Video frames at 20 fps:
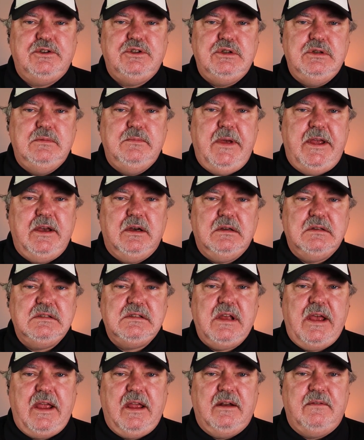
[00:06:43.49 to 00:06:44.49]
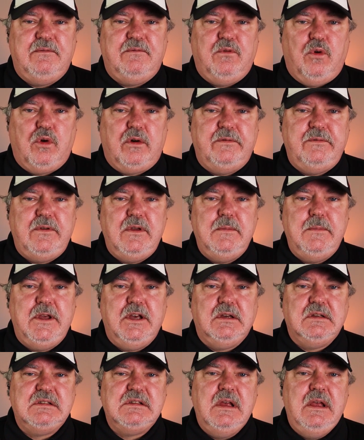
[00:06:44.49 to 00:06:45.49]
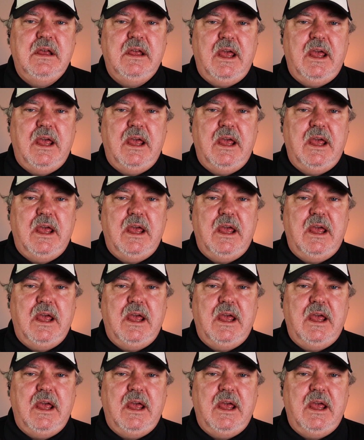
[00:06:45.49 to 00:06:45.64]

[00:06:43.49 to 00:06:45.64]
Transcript: two males and four females,